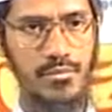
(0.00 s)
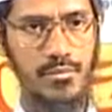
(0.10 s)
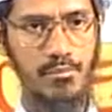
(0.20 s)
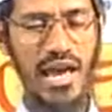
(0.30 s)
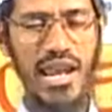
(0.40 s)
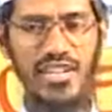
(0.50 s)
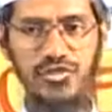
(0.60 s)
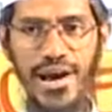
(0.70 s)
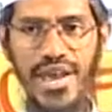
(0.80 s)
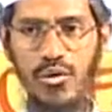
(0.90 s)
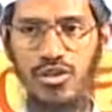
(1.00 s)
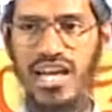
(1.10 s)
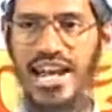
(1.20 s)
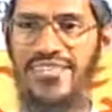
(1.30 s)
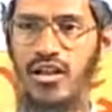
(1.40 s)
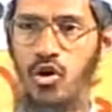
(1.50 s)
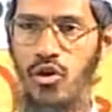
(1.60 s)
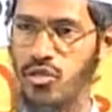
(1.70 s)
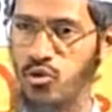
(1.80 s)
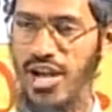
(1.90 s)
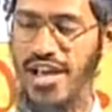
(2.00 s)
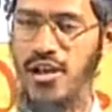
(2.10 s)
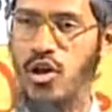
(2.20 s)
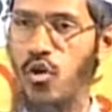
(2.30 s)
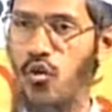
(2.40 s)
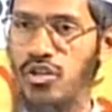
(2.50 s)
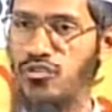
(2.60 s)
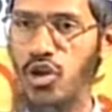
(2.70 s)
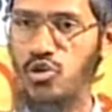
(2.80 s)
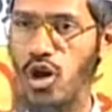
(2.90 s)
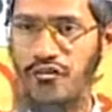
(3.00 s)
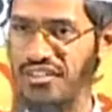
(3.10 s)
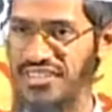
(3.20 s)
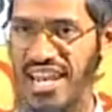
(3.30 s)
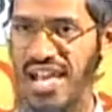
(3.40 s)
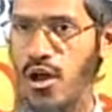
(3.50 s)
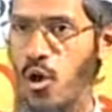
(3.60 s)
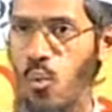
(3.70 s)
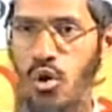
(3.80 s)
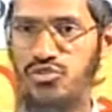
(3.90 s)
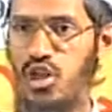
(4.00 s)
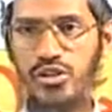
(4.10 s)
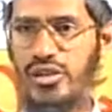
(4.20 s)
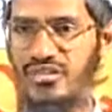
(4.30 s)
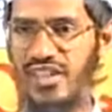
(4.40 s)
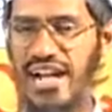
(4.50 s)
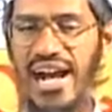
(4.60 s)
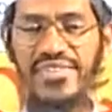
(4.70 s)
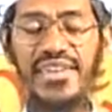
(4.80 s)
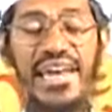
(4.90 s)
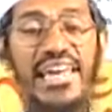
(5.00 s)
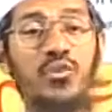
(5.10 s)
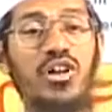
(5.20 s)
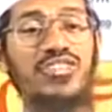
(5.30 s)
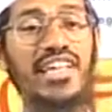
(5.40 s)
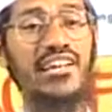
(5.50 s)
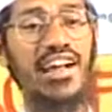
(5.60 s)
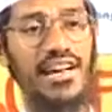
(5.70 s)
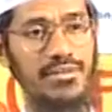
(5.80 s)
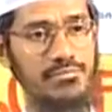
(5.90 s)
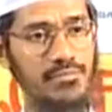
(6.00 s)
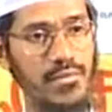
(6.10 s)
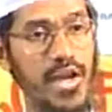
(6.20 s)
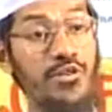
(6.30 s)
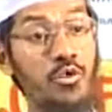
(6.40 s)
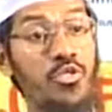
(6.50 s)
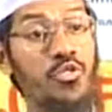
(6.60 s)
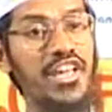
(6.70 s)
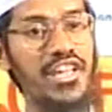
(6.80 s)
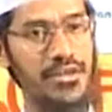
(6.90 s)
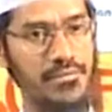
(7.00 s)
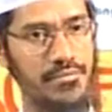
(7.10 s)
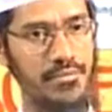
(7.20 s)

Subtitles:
by Allah subhanahu wa ta'ala in the glorious Quran was not to offer salah, was not to give zakat, it was ikra, it was read.